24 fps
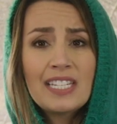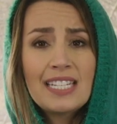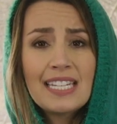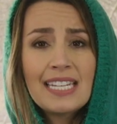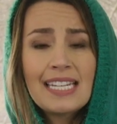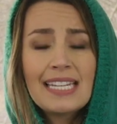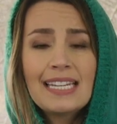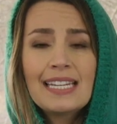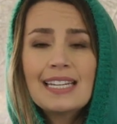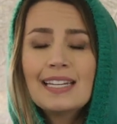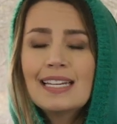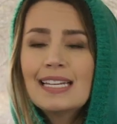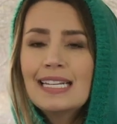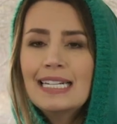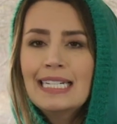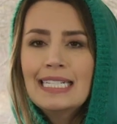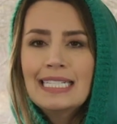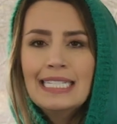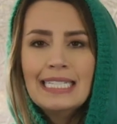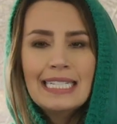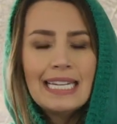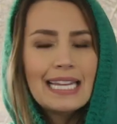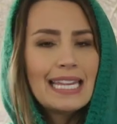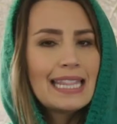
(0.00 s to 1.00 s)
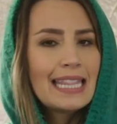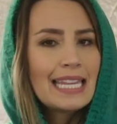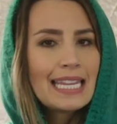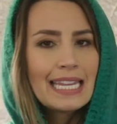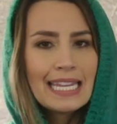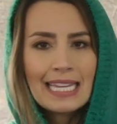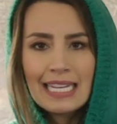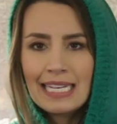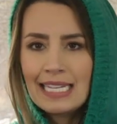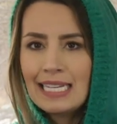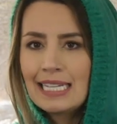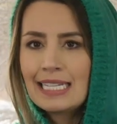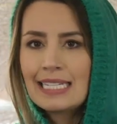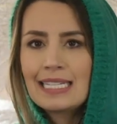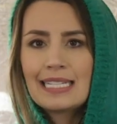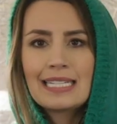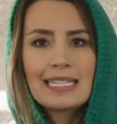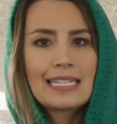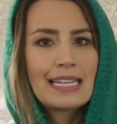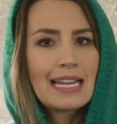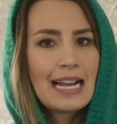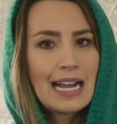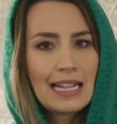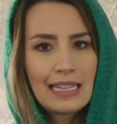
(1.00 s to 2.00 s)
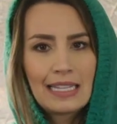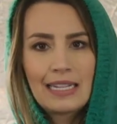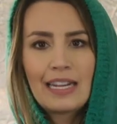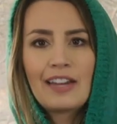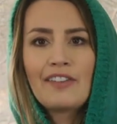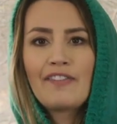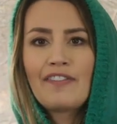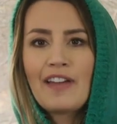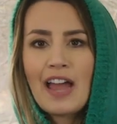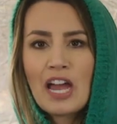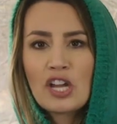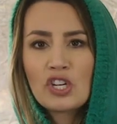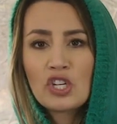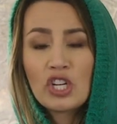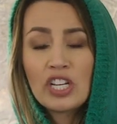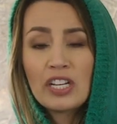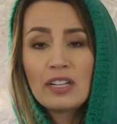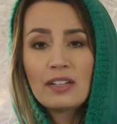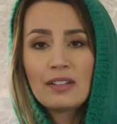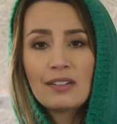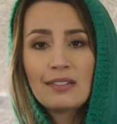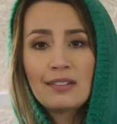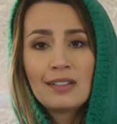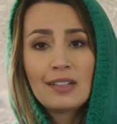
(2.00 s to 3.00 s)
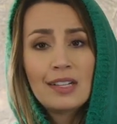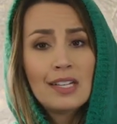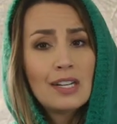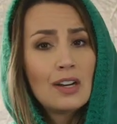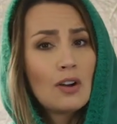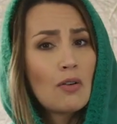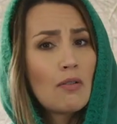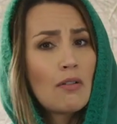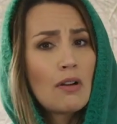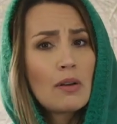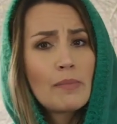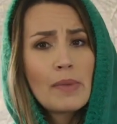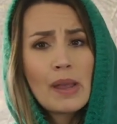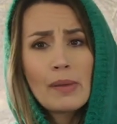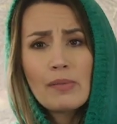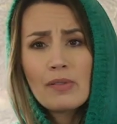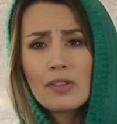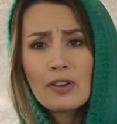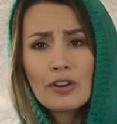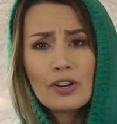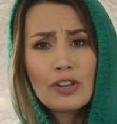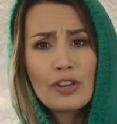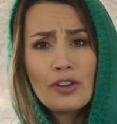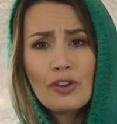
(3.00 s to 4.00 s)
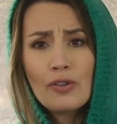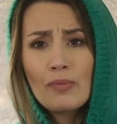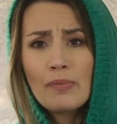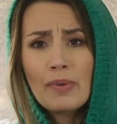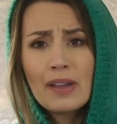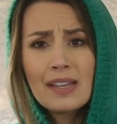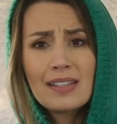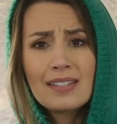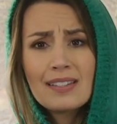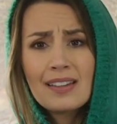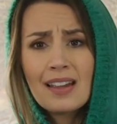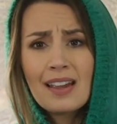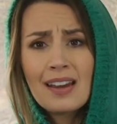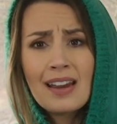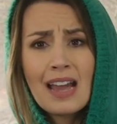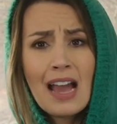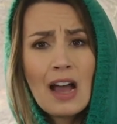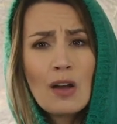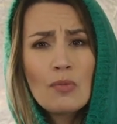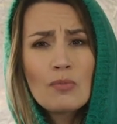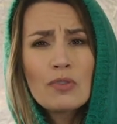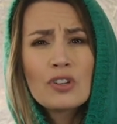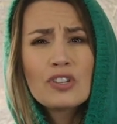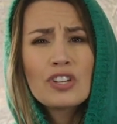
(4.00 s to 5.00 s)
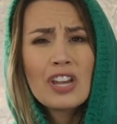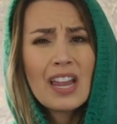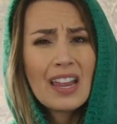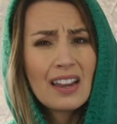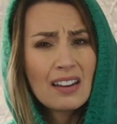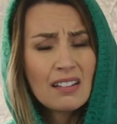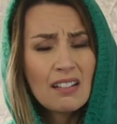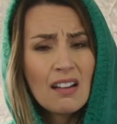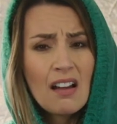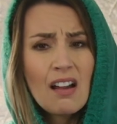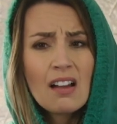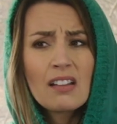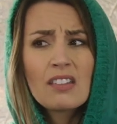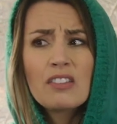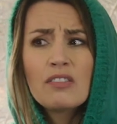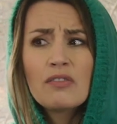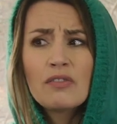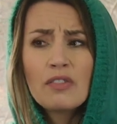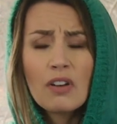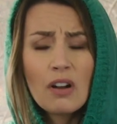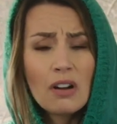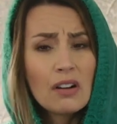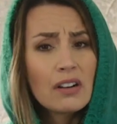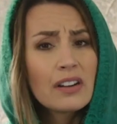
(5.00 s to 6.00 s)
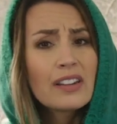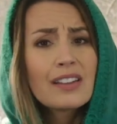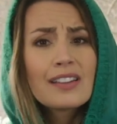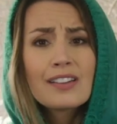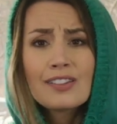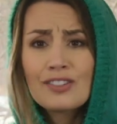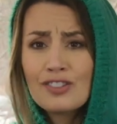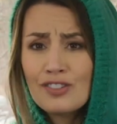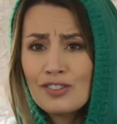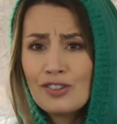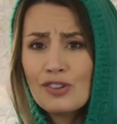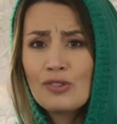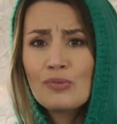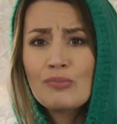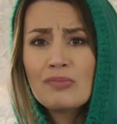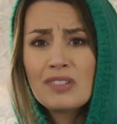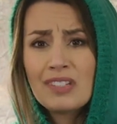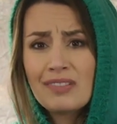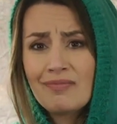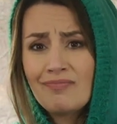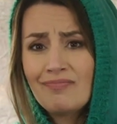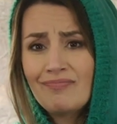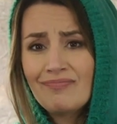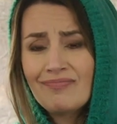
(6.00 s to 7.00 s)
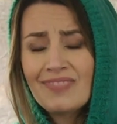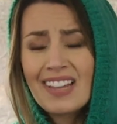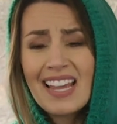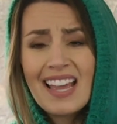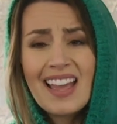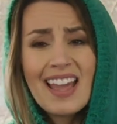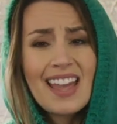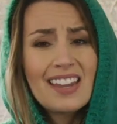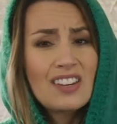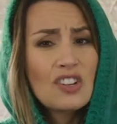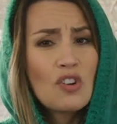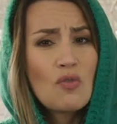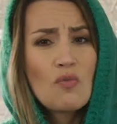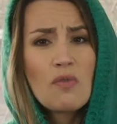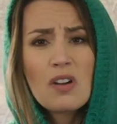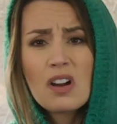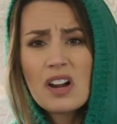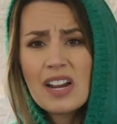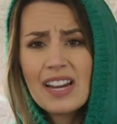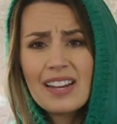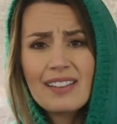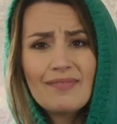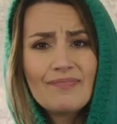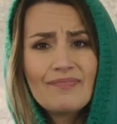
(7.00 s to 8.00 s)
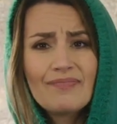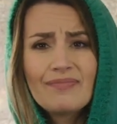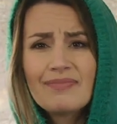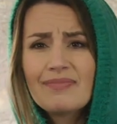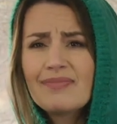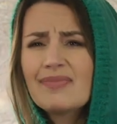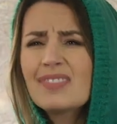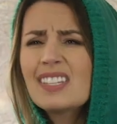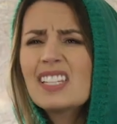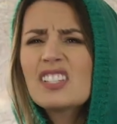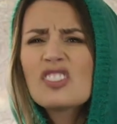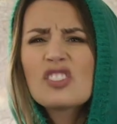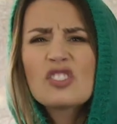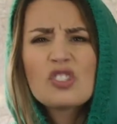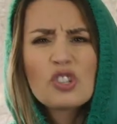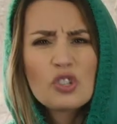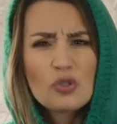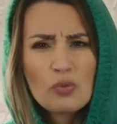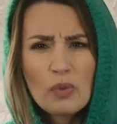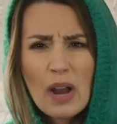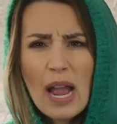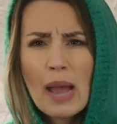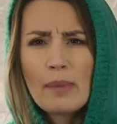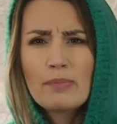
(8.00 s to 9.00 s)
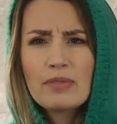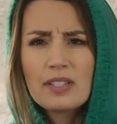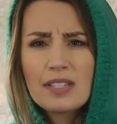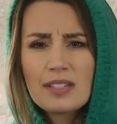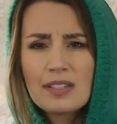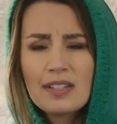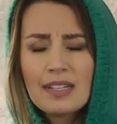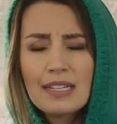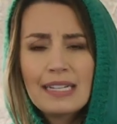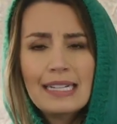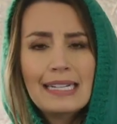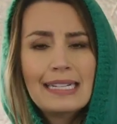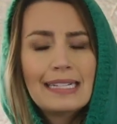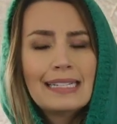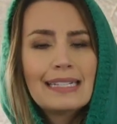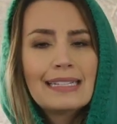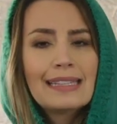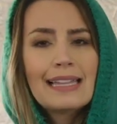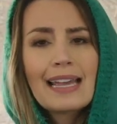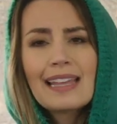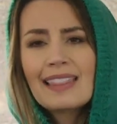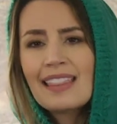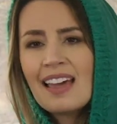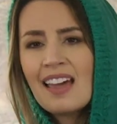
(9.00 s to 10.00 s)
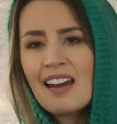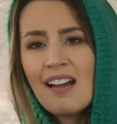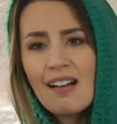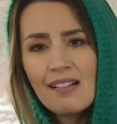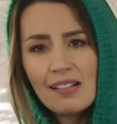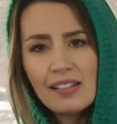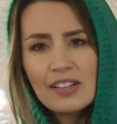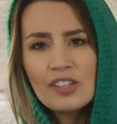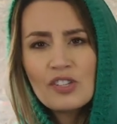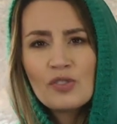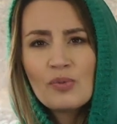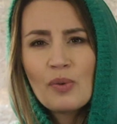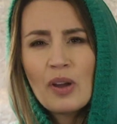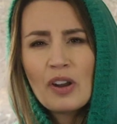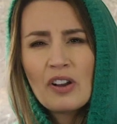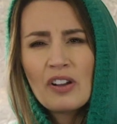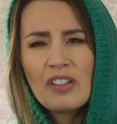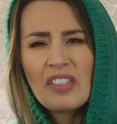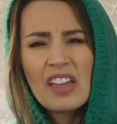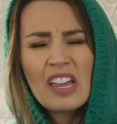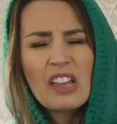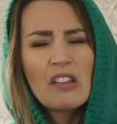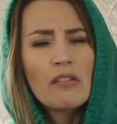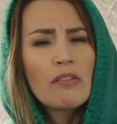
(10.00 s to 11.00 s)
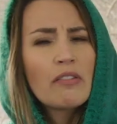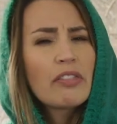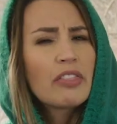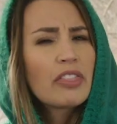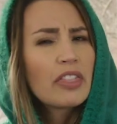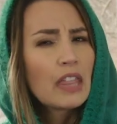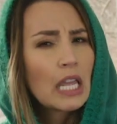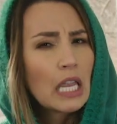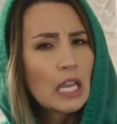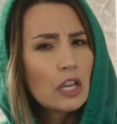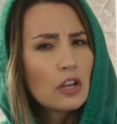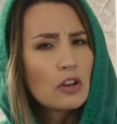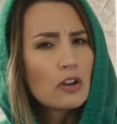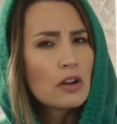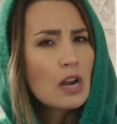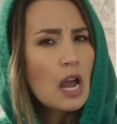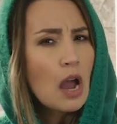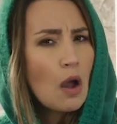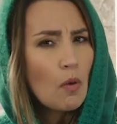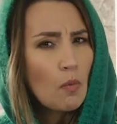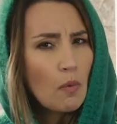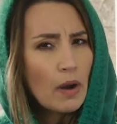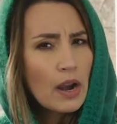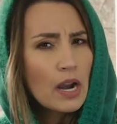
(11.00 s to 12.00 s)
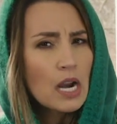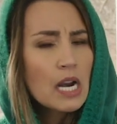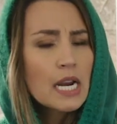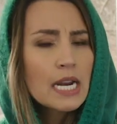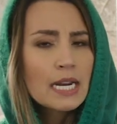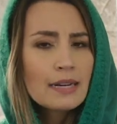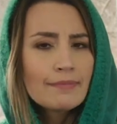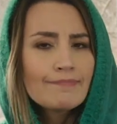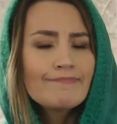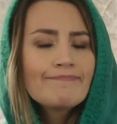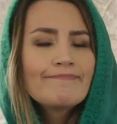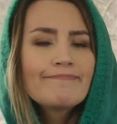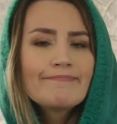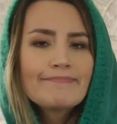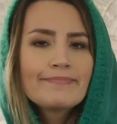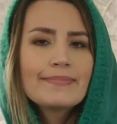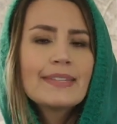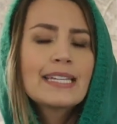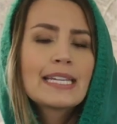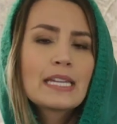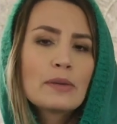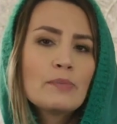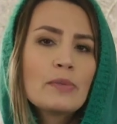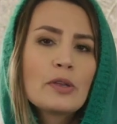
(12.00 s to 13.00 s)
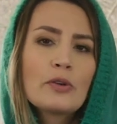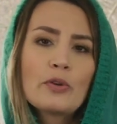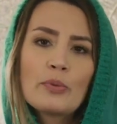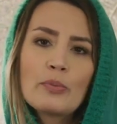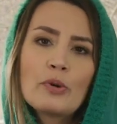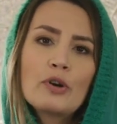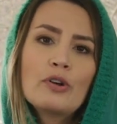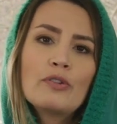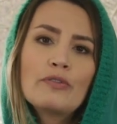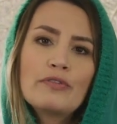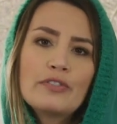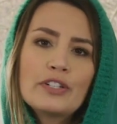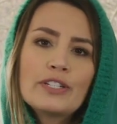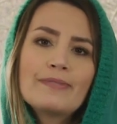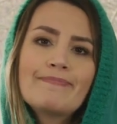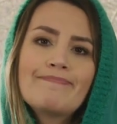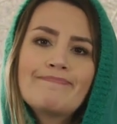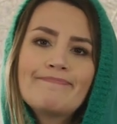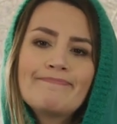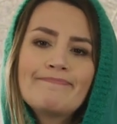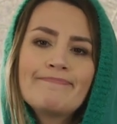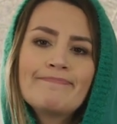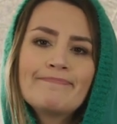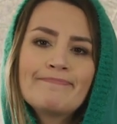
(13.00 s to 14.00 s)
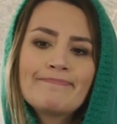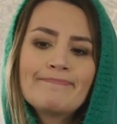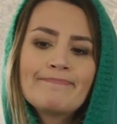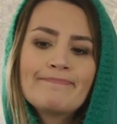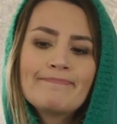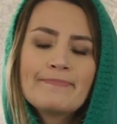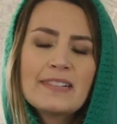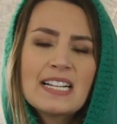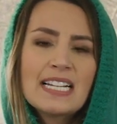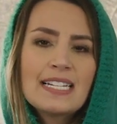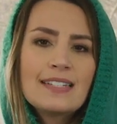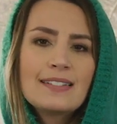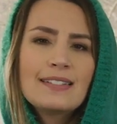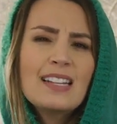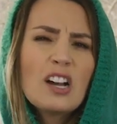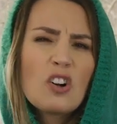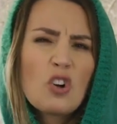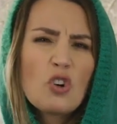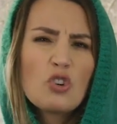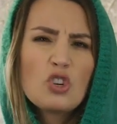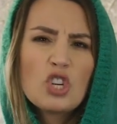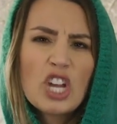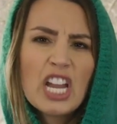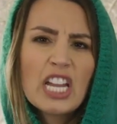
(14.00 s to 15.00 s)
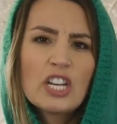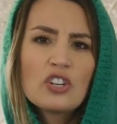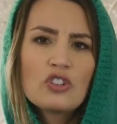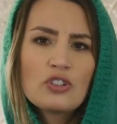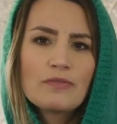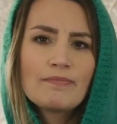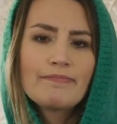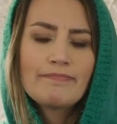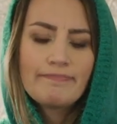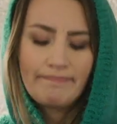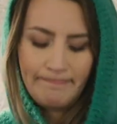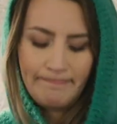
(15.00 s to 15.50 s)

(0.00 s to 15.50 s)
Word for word: T in the hideous holiday fashion. Or maybe they're cute based on how much eggnog you've already consumed. And don't worry, these are just wraps. Like that ugly sweater that you think you're not wearing, it can be removed. Now go change.